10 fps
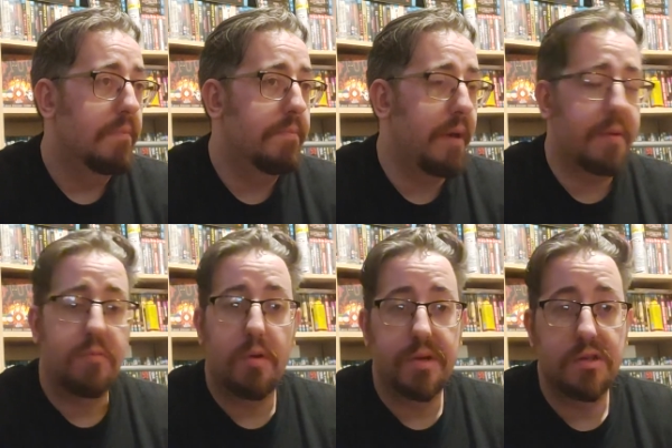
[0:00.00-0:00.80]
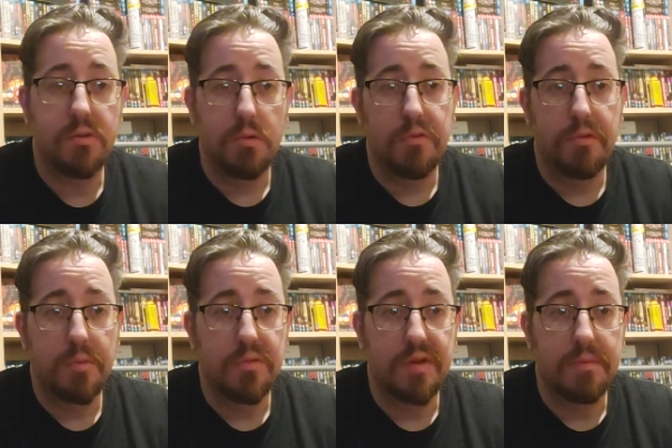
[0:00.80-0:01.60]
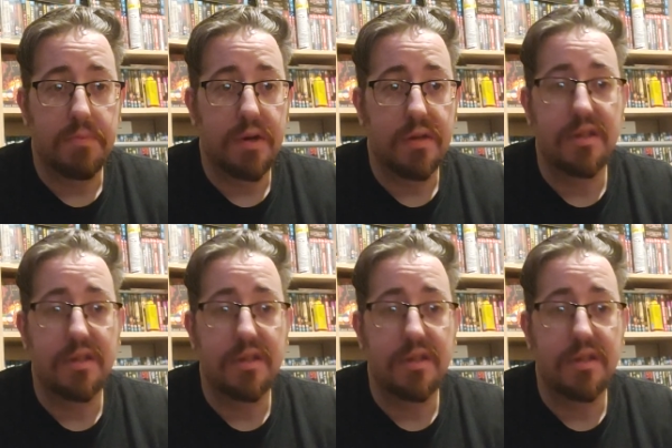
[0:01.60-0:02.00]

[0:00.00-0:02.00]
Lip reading: Batman and Robin is an awful movie, but